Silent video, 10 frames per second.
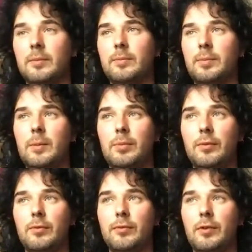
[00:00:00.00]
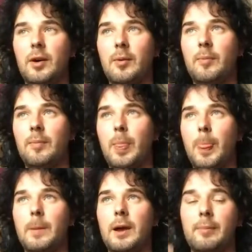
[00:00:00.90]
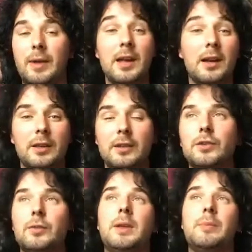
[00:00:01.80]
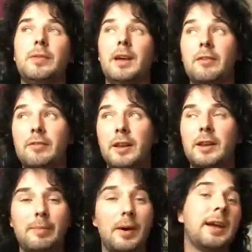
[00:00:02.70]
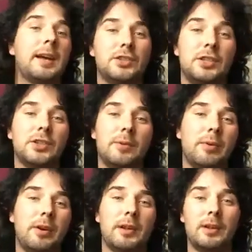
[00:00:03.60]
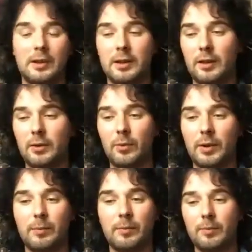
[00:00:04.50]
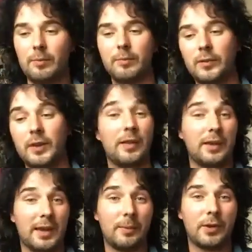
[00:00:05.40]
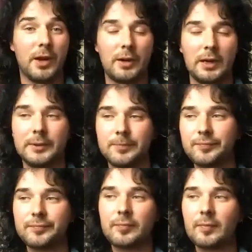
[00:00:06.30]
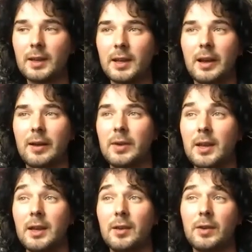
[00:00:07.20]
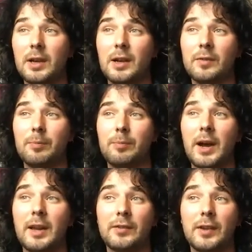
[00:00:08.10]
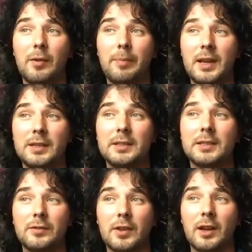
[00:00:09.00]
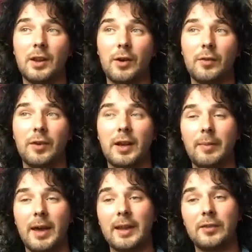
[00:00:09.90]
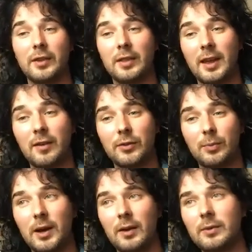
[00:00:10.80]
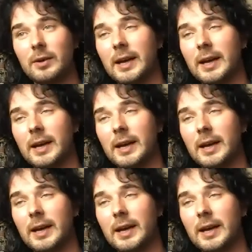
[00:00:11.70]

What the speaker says: people from England or people that are really nearby actually jump on and, you know, want to see how the game's going. Funny enough, buy and sell pages, I've done a lot of ads on there as well.